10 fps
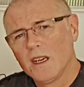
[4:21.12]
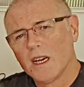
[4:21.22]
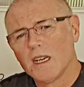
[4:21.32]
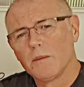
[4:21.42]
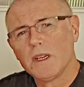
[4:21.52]

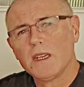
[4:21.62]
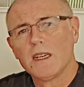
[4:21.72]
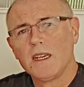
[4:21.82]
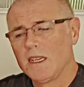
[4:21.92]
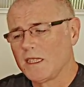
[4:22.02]

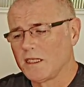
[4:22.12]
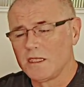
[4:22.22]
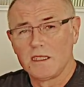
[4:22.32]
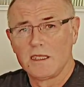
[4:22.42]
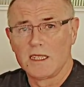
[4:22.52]
in
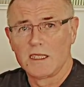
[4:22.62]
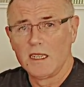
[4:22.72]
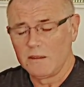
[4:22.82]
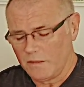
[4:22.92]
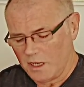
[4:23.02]
essence, that's
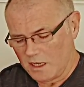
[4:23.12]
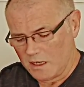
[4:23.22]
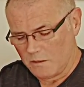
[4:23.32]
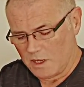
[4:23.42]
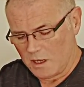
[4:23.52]
it.
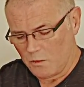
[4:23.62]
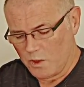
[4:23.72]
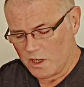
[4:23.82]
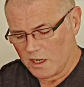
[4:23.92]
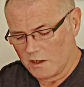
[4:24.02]
And
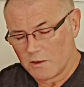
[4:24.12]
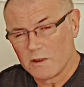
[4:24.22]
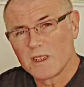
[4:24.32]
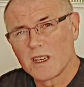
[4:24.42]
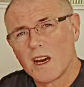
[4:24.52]
we're going to
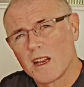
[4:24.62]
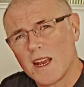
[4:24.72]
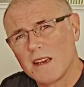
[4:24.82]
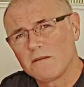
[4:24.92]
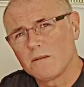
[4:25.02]
cut
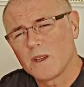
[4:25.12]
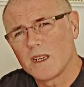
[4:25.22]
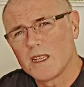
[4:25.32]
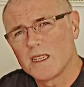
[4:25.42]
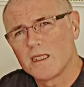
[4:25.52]
now,
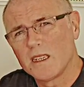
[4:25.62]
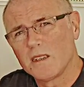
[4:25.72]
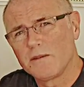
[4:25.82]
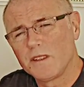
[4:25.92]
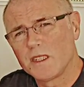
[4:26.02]
and then in
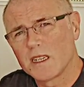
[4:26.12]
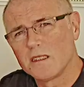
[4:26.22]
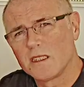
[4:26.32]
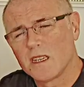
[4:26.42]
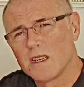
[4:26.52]
a few
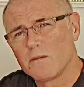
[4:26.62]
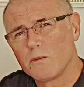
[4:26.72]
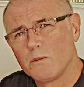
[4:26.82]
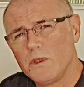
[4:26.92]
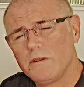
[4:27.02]
seconds time
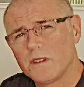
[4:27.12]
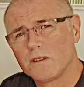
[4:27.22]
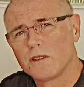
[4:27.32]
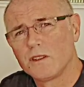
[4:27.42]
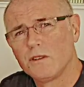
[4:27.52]
move
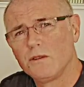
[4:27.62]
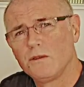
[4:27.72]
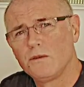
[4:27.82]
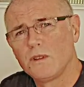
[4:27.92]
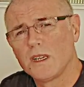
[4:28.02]
on
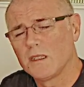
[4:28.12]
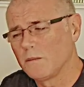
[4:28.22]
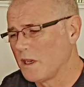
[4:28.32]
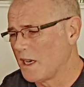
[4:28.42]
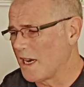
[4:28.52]
to
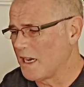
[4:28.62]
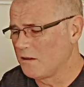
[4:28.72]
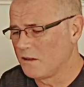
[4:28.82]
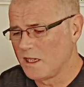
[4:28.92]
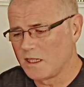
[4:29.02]

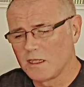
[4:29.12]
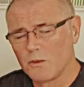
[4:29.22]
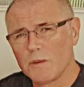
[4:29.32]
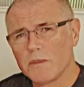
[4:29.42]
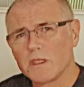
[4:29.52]
how this
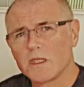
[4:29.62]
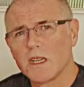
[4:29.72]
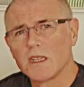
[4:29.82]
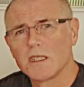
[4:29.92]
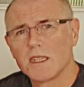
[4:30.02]
equipment
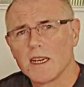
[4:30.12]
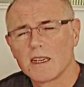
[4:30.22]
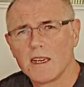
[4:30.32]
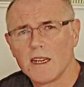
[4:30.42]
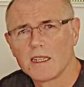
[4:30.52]
starts to
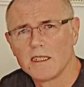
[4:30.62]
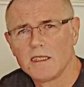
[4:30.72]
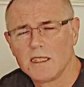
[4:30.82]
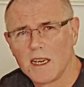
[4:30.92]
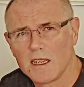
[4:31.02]
get
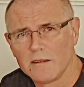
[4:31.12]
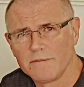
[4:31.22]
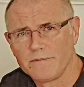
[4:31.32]
connected together.